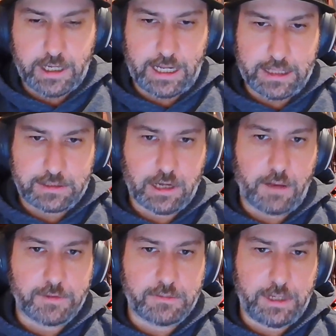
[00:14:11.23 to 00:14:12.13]
At other
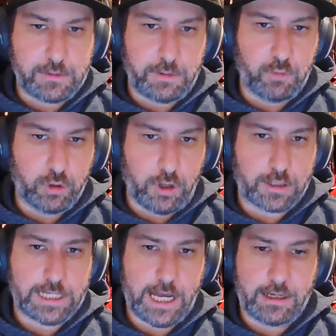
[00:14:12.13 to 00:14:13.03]
times, he's been more
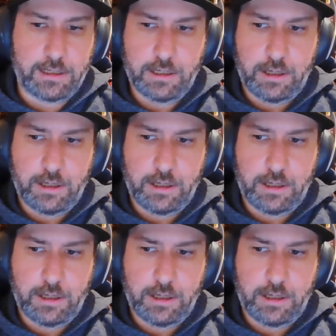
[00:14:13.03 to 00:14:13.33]
locked down.